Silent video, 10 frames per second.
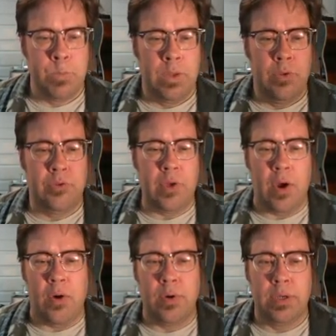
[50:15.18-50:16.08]

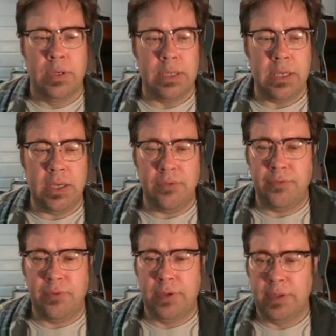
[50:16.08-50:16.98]
So,
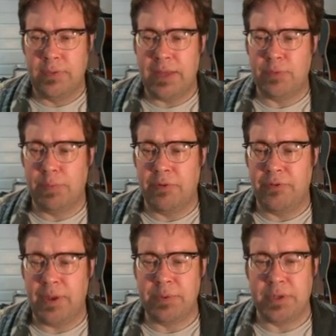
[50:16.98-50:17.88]
if that's what
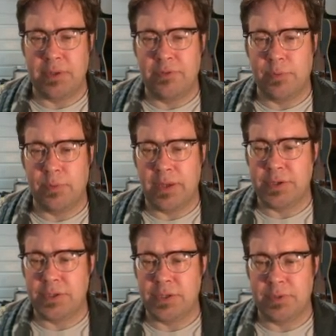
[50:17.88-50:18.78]
perception is, the
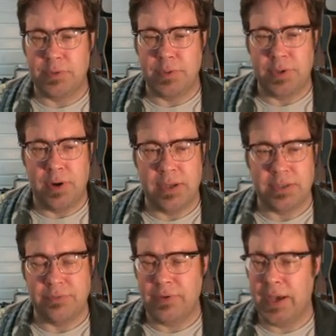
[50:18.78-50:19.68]
relationship between cause and
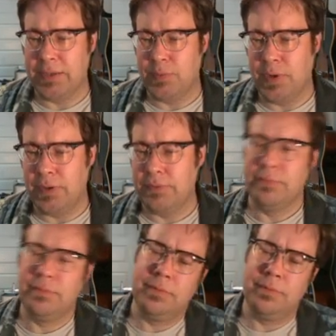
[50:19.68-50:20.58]
effect, well,
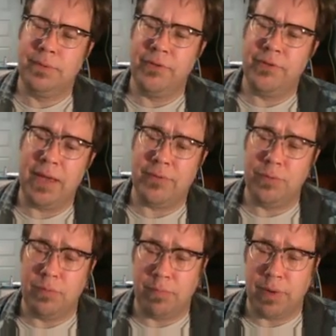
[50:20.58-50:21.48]
what does that have to
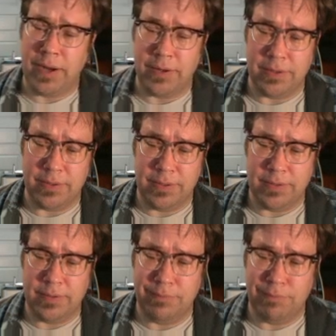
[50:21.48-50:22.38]
do with brain and
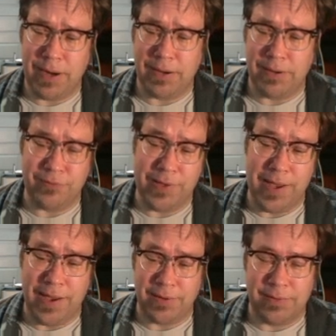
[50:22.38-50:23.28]
brain and a
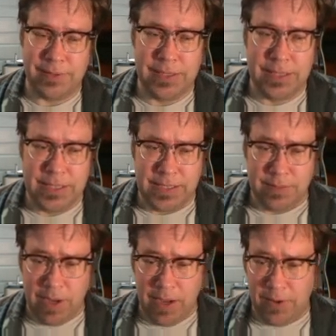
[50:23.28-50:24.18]
vat?
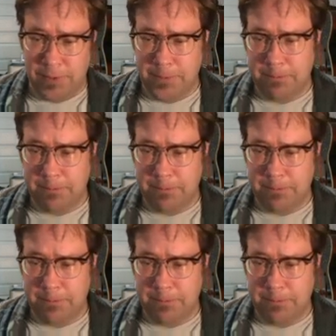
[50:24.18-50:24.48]
Well,